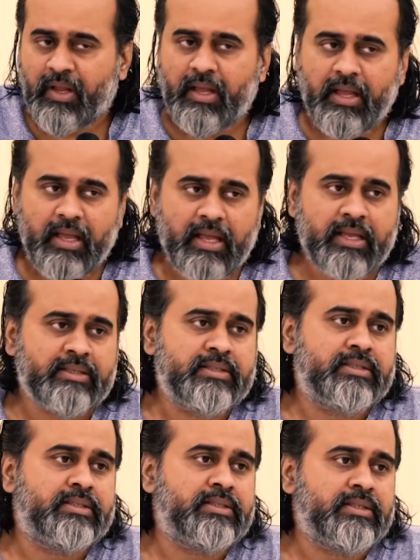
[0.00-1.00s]

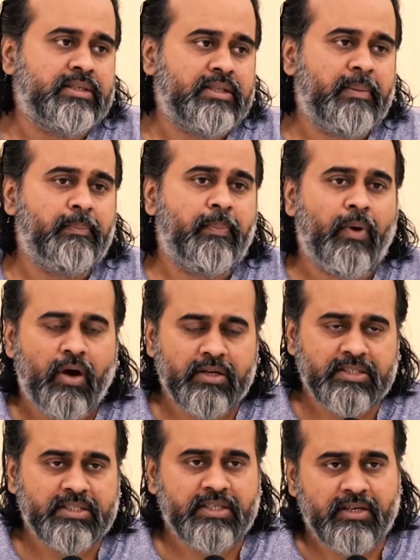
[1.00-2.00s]
is the
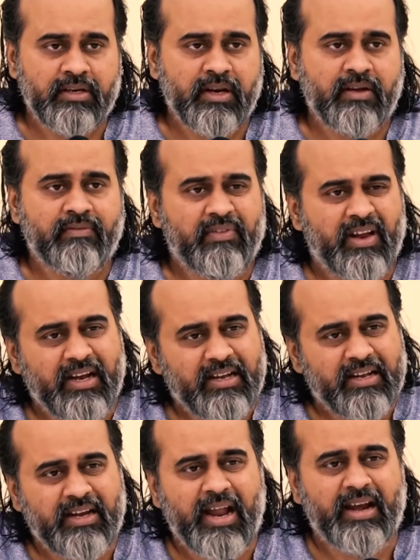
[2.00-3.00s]
positive
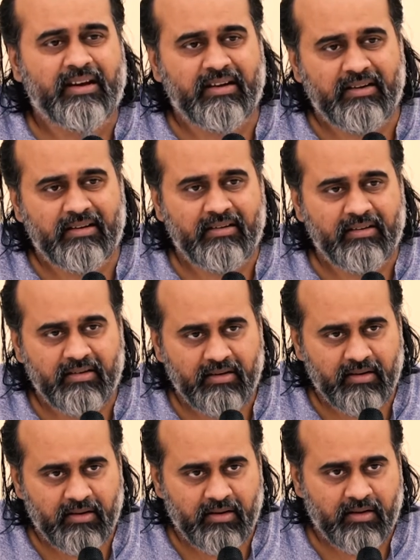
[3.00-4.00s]
intent,
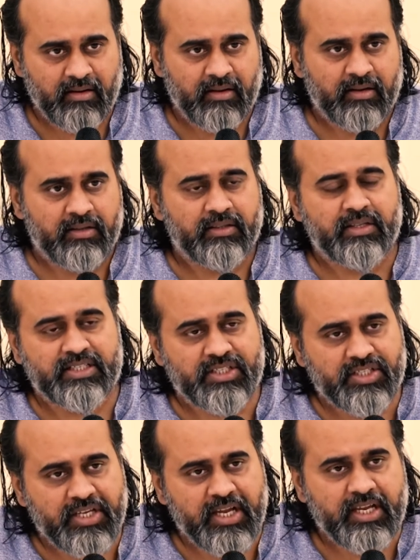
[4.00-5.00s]
the
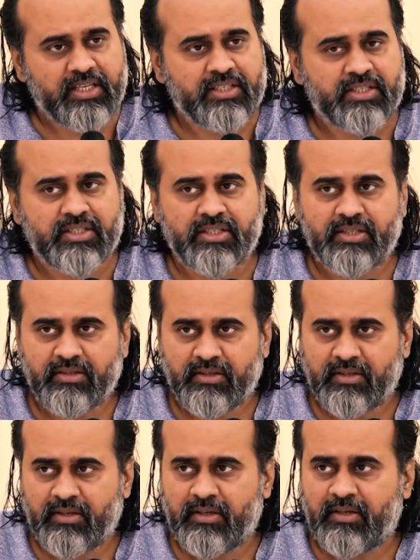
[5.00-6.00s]
change
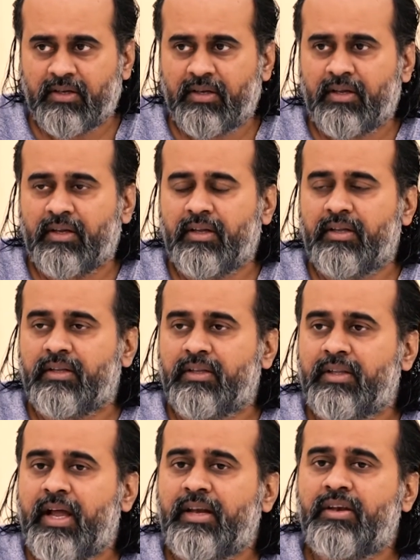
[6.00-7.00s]

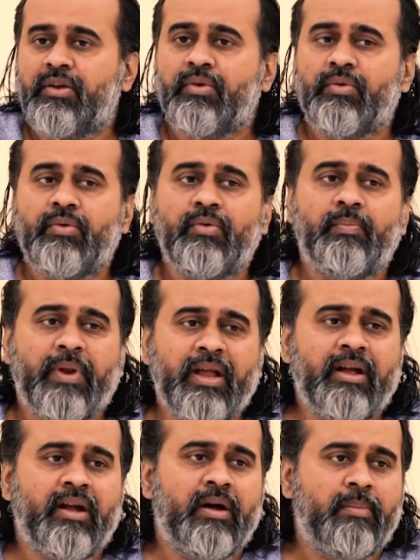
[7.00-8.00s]
that you
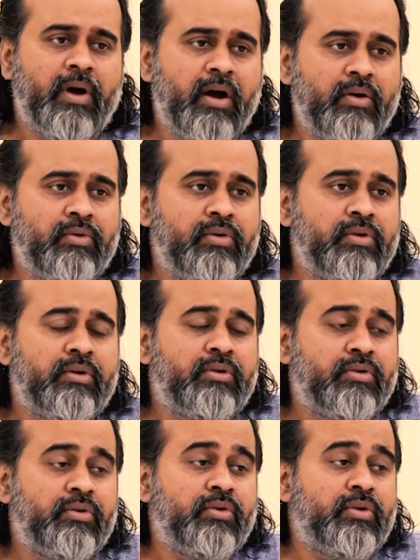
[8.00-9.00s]
bring about
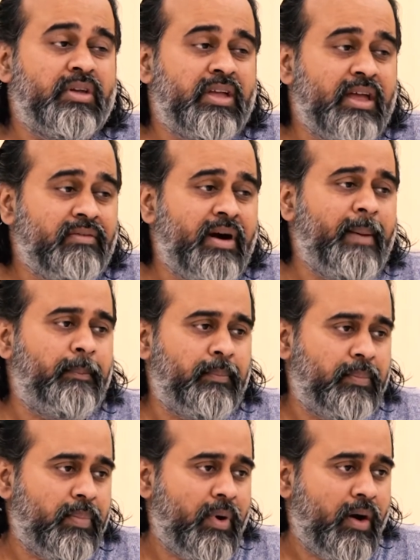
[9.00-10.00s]
to give up
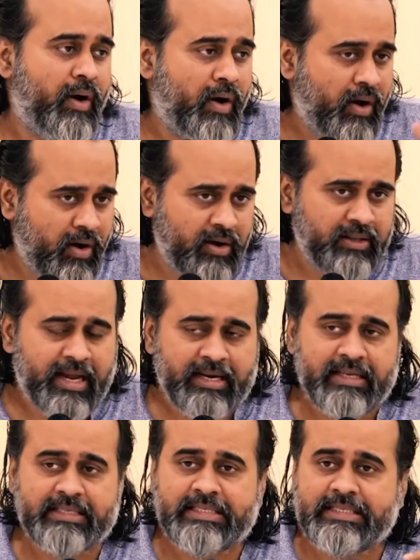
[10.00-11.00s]
all
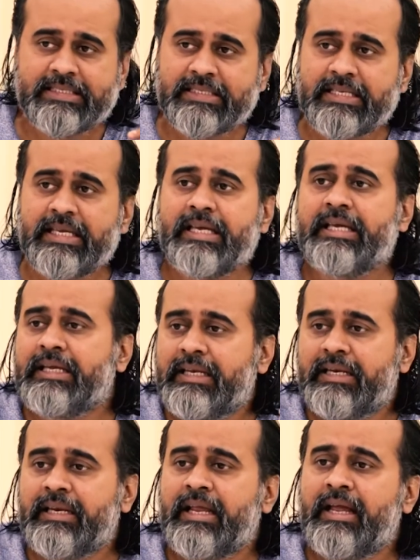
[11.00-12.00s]
that is
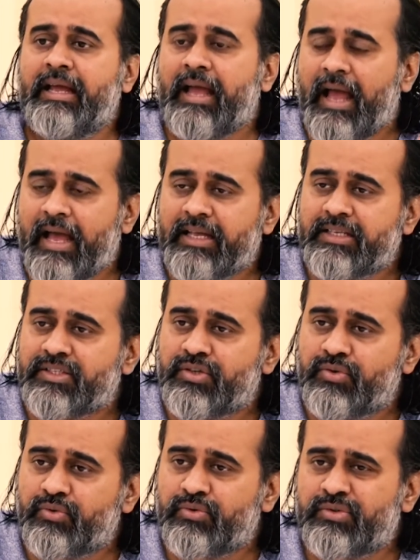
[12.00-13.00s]
seen as
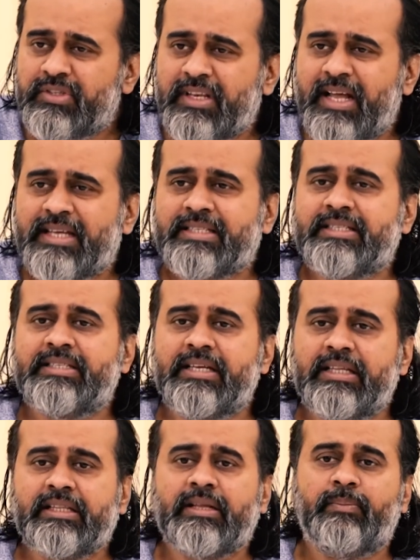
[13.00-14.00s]
useless
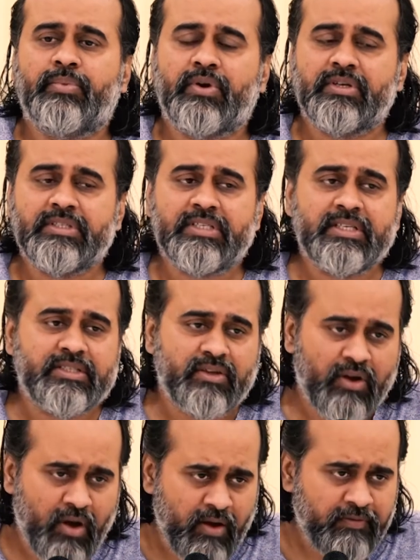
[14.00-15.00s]
in the process
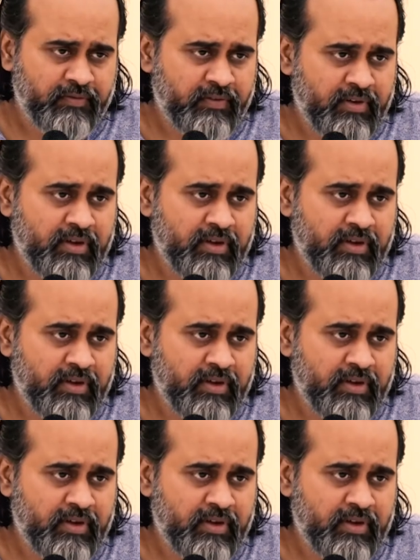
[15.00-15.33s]
of